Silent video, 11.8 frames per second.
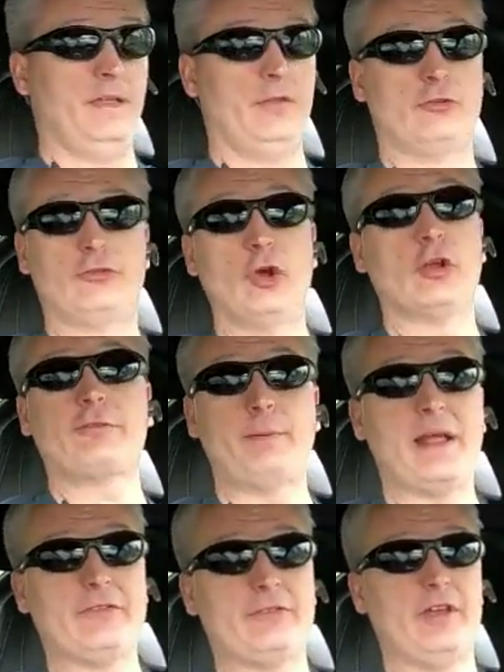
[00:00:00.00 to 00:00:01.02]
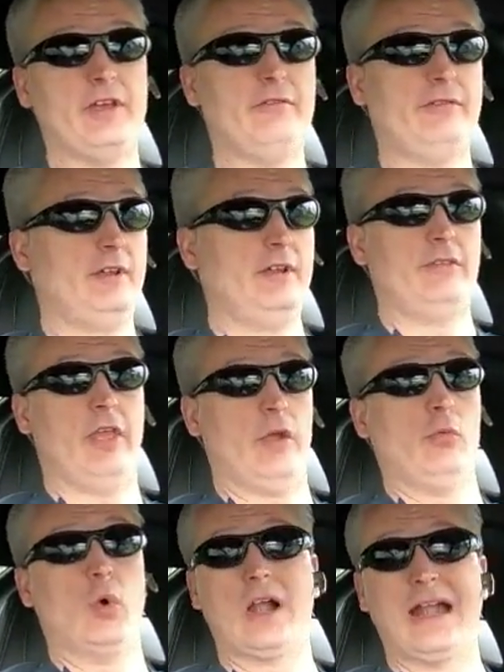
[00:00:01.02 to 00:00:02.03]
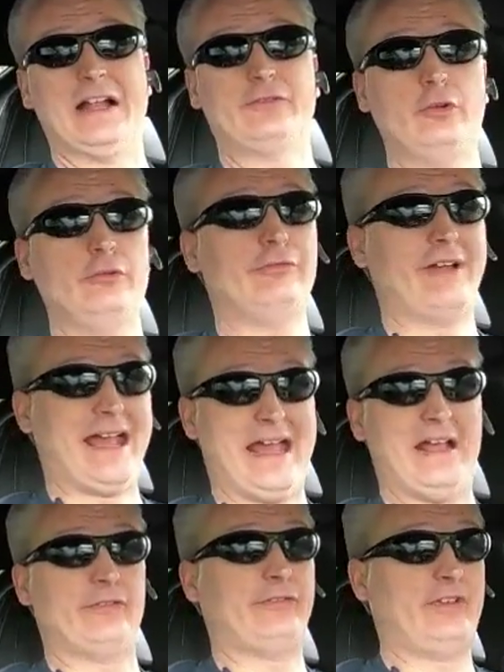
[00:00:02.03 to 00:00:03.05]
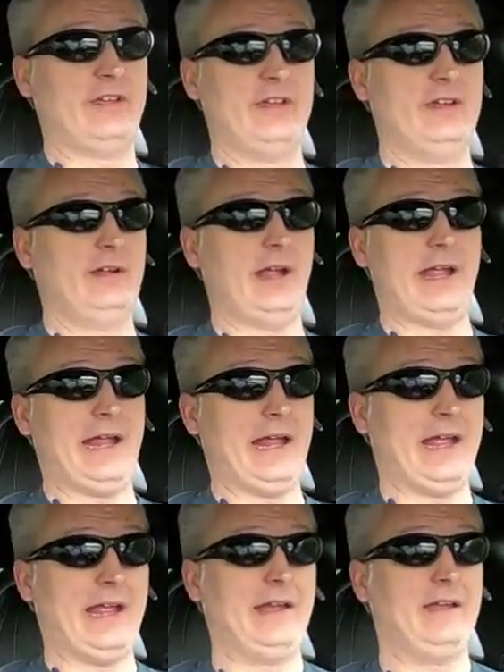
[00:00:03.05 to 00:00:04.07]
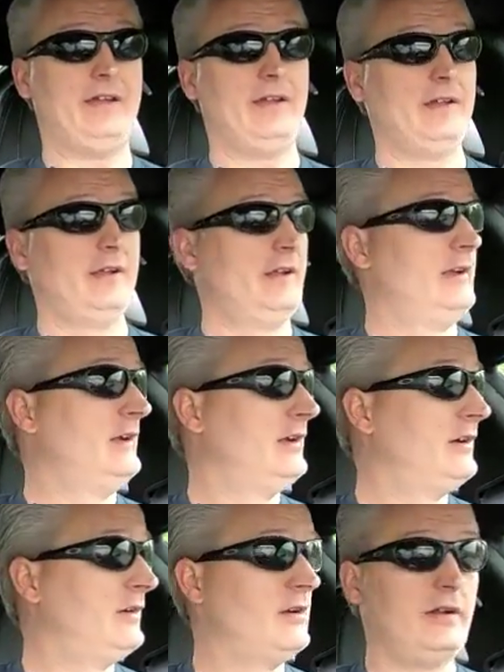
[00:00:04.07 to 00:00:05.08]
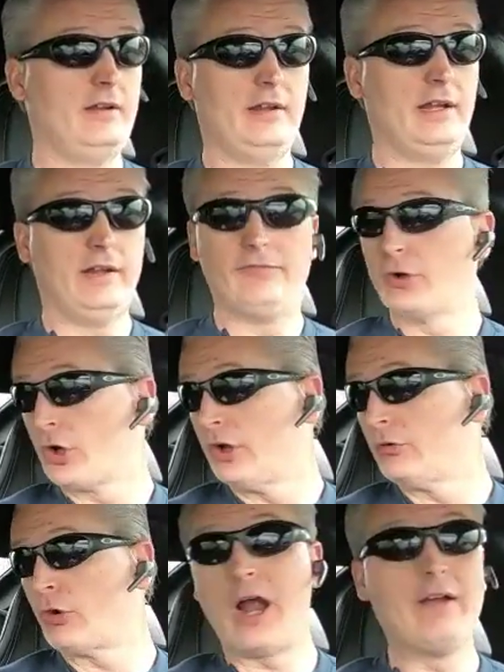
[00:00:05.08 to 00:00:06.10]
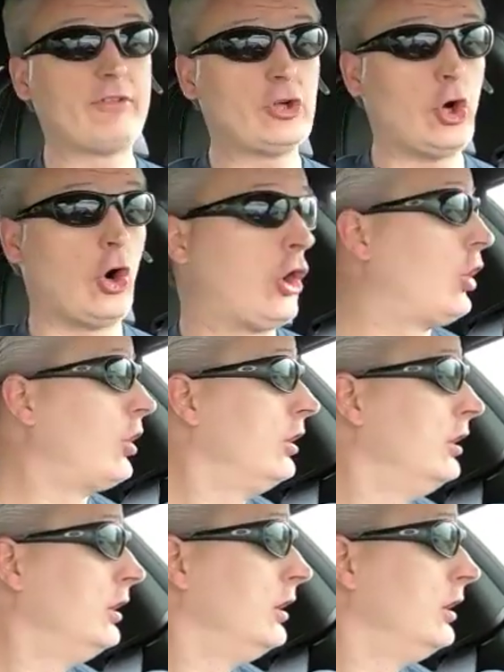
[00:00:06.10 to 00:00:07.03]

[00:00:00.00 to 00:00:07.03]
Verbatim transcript: They're too expensive, they wear out too fast, and if you're going to drive the car,